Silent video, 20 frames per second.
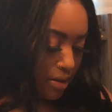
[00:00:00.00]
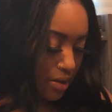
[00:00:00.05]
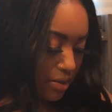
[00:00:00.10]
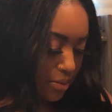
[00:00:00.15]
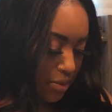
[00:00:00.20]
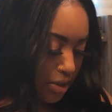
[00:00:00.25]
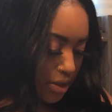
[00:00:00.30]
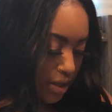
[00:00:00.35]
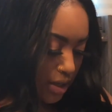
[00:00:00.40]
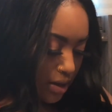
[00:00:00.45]
I'm
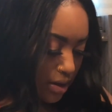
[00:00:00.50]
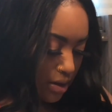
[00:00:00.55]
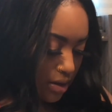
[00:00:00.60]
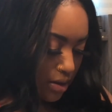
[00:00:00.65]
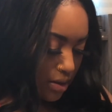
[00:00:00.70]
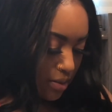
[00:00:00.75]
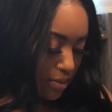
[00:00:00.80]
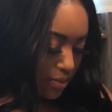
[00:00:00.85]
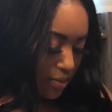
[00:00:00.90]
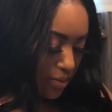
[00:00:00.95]
going to take
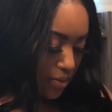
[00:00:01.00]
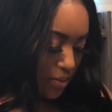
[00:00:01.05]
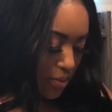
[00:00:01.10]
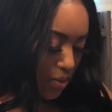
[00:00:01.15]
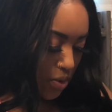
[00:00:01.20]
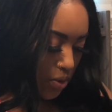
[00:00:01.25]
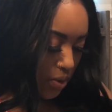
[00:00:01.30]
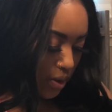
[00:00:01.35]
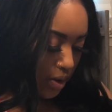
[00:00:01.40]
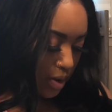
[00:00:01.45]

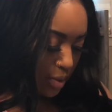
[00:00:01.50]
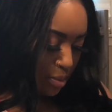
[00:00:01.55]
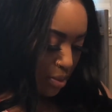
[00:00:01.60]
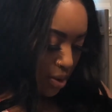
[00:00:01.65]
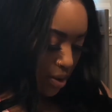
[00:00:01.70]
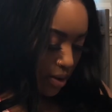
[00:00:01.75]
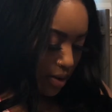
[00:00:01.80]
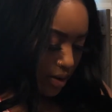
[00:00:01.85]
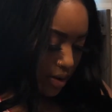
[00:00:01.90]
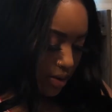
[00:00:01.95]
more
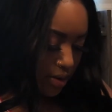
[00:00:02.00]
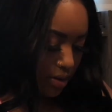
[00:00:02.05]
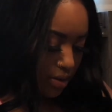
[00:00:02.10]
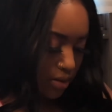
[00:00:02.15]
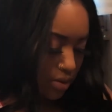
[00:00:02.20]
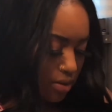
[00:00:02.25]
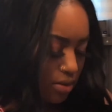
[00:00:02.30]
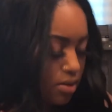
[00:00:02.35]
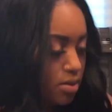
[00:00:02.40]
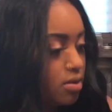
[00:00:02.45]

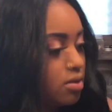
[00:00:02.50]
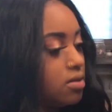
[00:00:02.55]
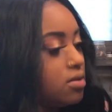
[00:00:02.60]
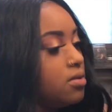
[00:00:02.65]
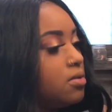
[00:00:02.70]
product.